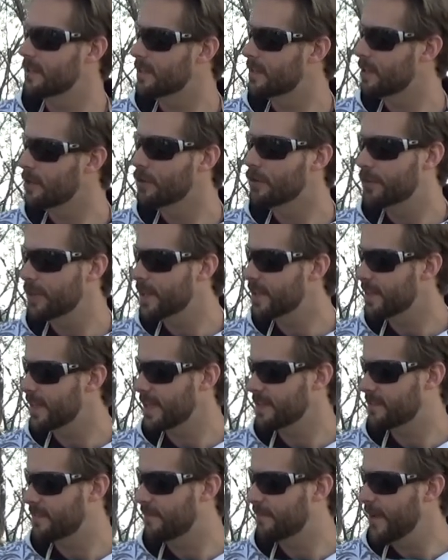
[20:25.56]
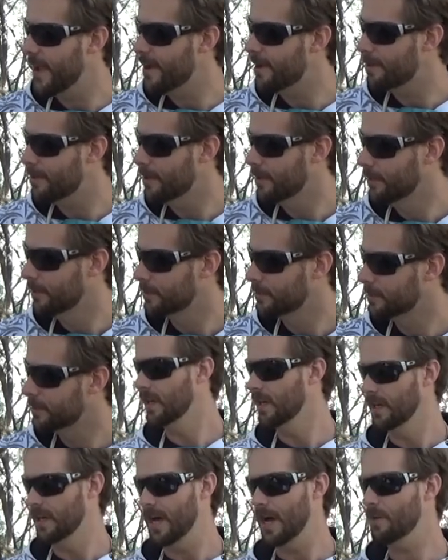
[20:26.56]
Do you think that's fair?
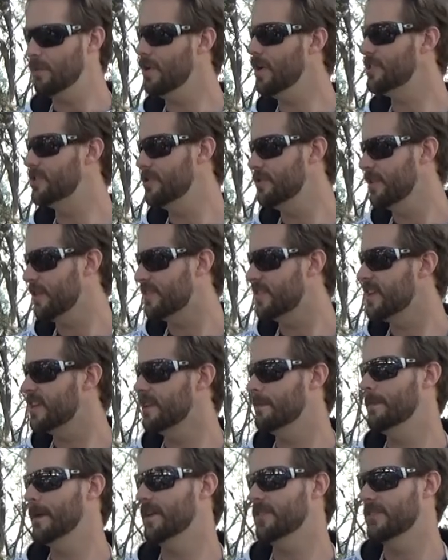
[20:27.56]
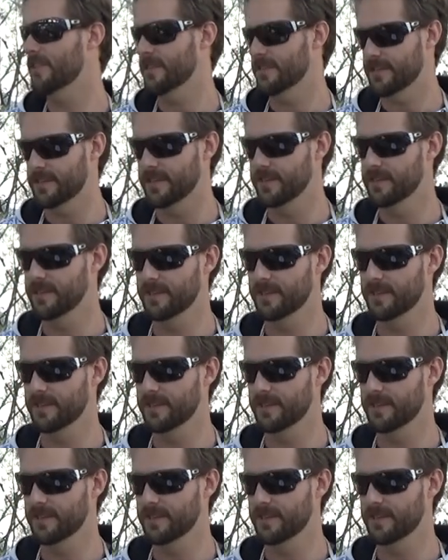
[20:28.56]
I want you to think about this.